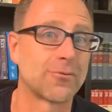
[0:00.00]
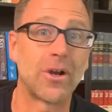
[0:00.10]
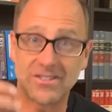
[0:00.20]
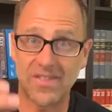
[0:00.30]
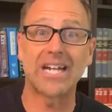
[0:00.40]

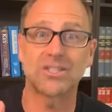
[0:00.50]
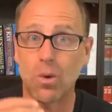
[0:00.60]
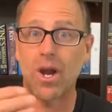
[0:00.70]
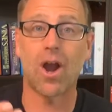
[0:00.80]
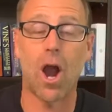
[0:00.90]
Friends, that's
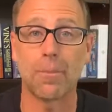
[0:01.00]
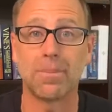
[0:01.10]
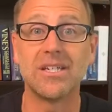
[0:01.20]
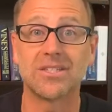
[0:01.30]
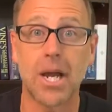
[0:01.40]
where our
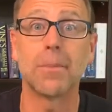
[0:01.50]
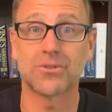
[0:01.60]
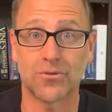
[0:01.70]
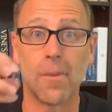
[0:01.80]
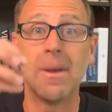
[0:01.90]
peace comes
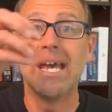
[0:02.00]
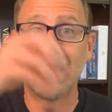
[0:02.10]
from.